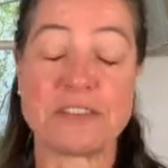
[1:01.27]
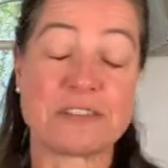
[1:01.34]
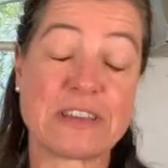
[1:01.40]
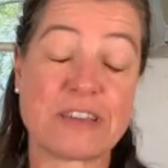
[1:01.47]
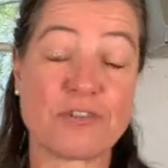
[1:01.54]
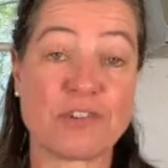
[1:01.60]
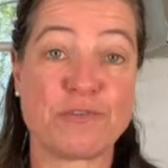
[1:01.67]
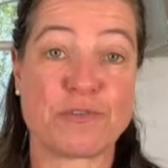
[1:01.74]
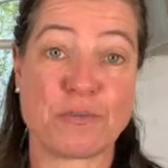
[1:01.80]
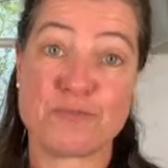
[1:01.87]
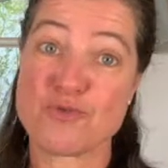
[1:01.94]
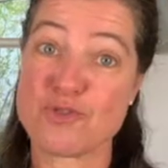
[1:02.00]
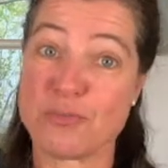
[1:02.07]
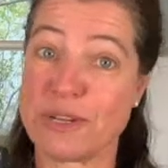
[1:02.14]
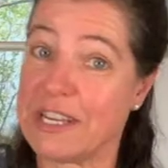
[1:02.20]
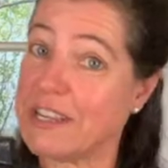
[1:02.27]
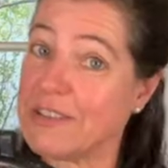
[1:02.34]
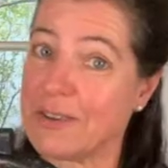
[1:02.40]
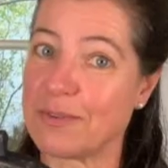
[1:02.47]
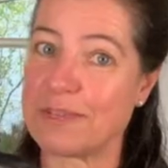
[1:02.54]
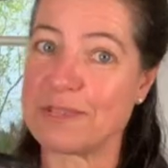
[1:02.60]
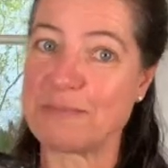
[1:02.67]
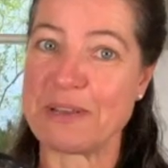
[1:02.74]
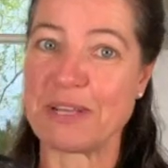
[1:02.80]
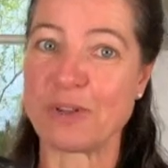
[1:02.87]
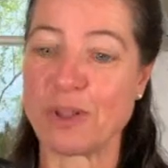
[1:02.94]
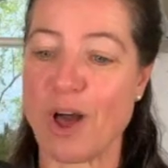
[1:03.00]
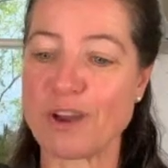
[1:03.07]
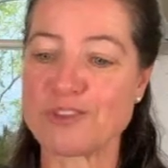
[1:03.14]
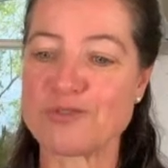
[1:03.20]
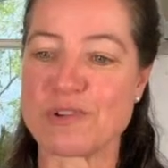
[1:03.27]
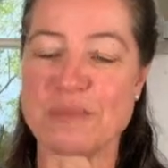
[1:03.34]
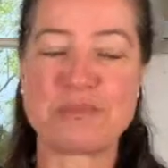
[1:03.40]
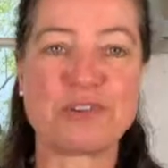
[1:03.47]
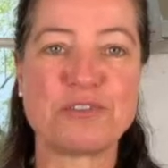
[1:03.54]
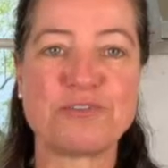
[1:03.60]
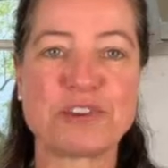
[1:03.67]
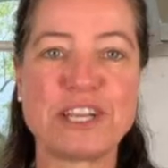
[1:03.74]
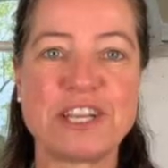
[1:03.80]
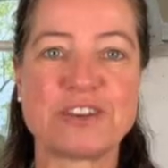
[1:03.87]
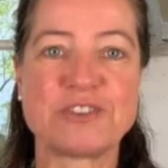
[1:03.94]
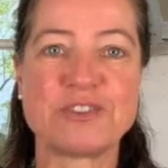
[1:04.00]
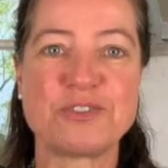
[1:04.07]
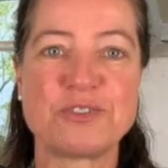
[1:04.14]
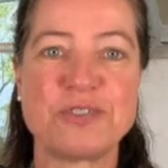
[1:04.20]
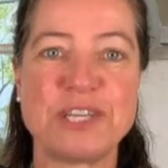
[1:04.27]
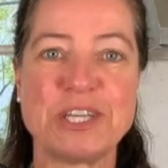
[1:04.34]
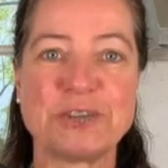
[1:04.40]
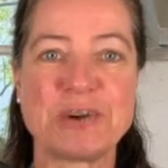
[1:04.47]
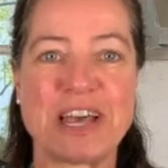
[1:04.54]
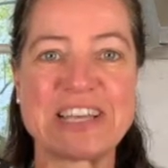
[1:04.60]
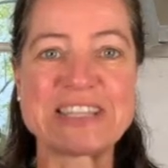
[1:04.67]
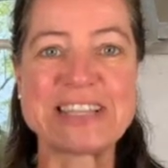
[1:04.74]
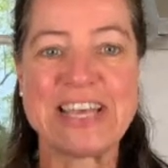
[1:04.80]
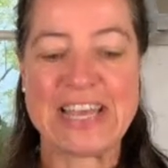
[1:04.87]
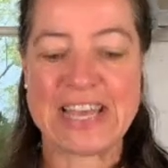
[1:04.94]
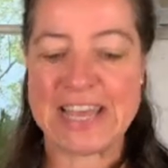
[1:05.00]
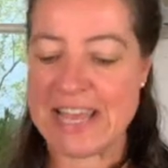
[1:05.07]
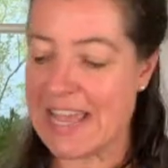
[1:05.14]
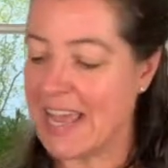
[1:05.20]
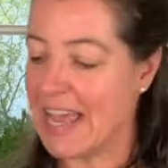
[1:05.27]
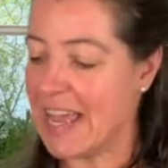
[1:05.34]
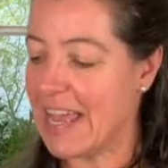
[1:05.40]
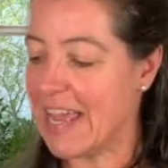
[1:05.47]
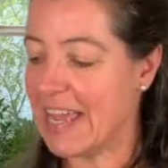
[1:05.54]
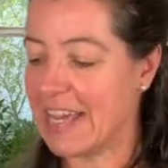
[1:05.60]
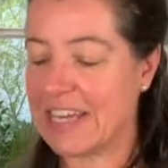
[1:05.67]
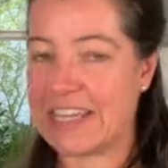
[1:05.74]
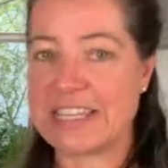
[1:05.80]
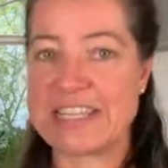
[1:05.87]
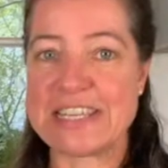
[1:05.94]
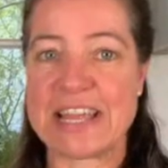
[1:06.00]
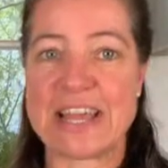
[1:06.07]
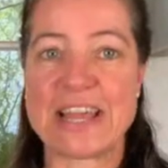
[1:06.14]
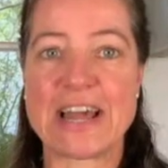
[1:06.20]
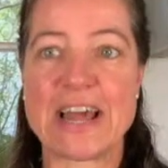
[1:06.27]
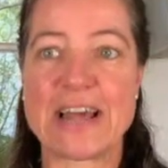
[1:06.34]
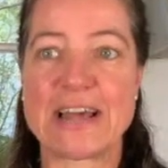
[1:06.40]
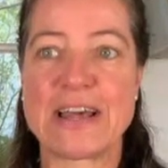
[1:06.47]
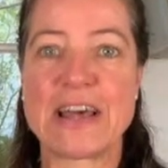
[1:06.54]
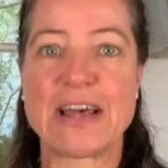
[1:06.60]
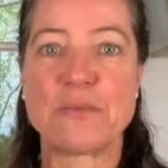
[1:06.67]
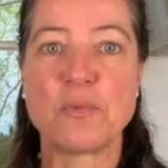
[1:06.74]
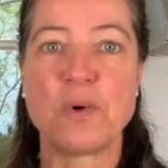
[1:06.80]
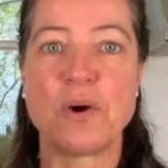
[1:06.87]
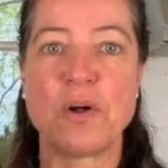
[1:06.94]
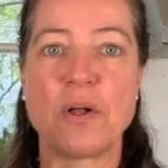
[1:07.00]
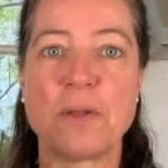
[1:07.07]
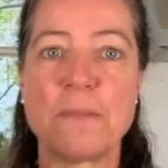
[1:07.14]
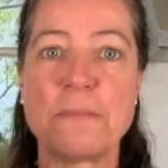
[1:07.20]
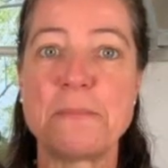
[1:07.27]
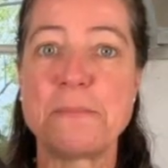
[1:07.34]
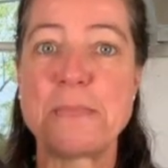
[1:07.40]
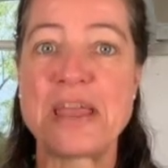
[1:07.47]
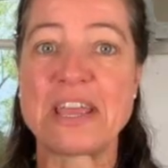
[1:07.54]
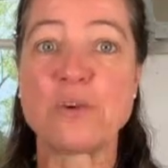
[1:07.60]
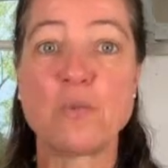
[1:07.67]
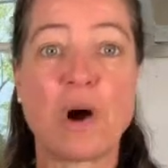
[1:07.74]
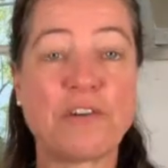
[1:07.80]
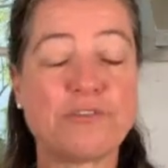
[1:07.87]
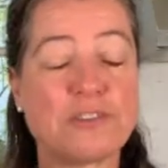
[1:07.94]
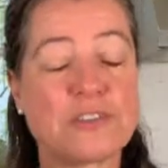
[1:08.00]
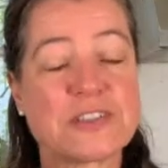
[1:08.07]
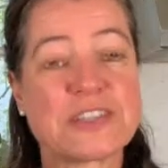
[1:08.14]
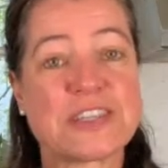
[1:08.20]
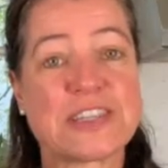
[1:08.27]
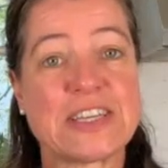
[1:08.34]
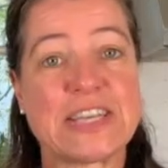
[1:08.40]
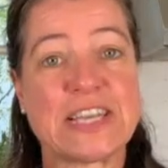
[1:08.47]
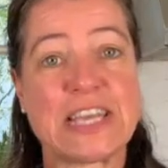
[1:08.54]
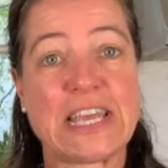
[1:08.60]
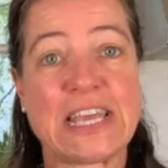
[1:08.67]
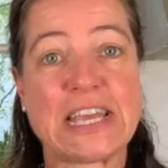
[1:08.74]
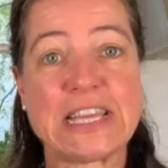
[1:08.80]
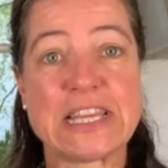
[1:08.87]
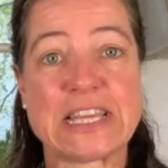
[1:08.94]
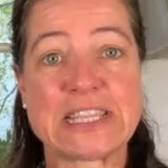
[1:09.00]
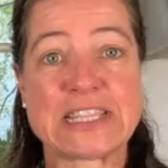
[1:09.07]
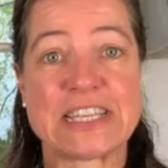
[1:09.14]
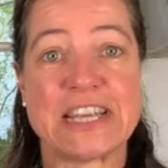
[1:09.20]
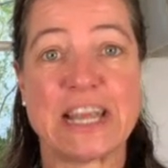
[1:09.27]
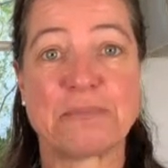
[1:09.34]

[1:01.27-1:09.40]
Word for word: It's actually from Germany, so it's made a long trip over here to the U S, and we'll make waffles in this.